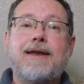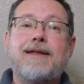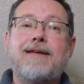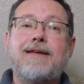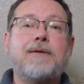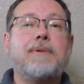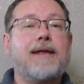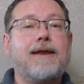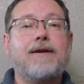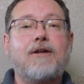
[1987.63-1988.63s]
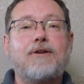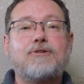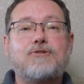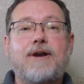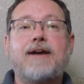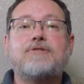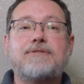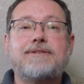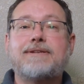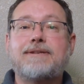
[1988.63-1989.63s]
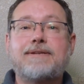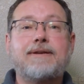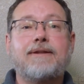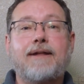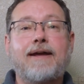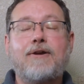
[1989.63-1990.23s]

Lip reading: and He eliminated all distractions until